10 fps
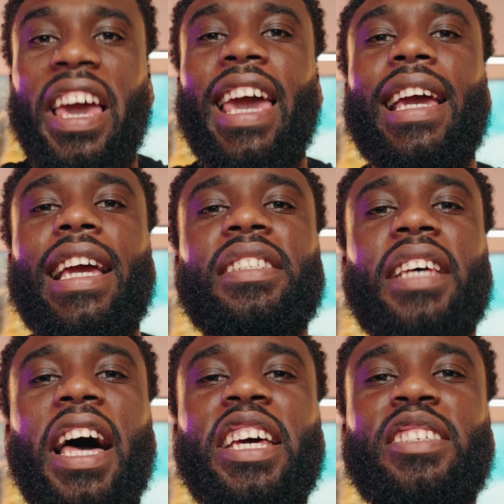Hey, it's
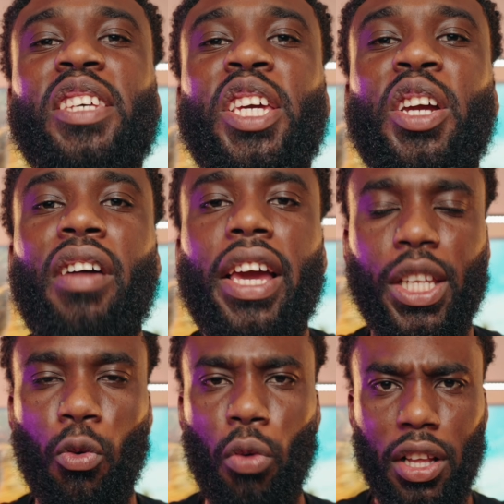Alex here
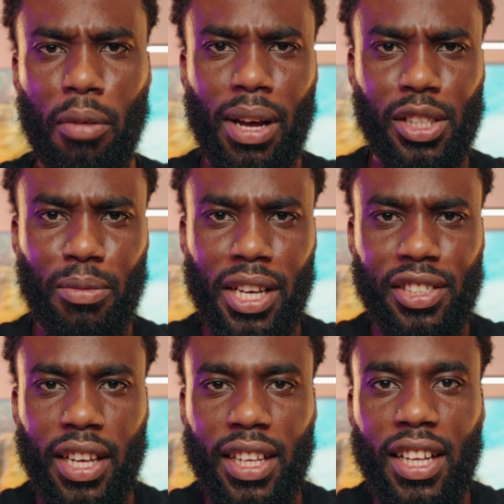again. Welcome back to my
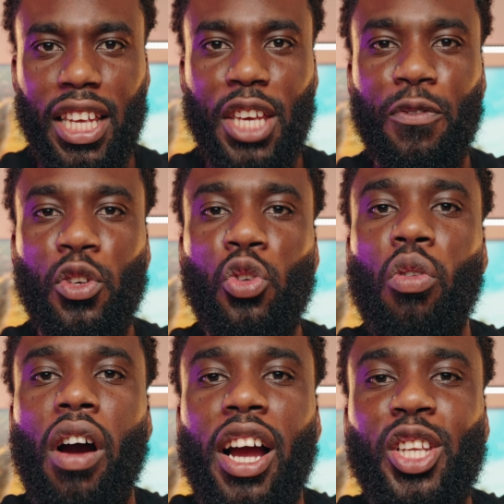channel if
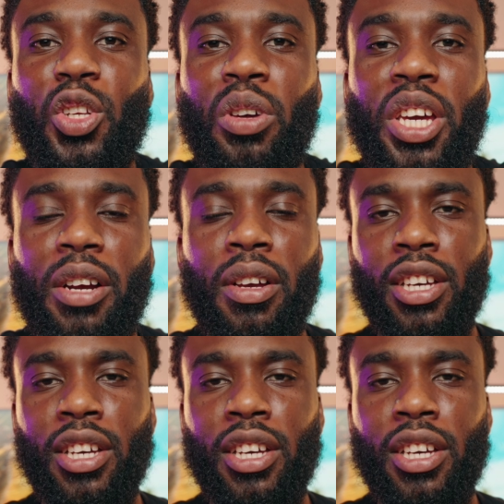you are new here.